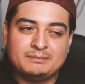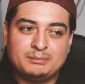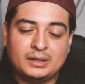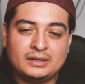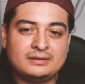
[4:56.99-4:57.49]

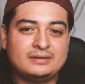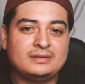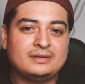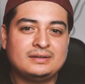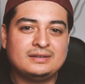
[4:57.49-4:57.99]
but
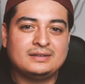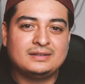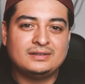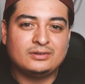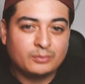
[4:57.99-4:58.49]

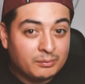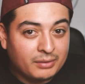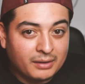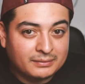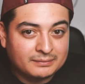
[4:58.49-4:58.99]
there's one
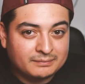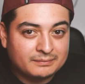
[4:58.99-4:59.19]
problem.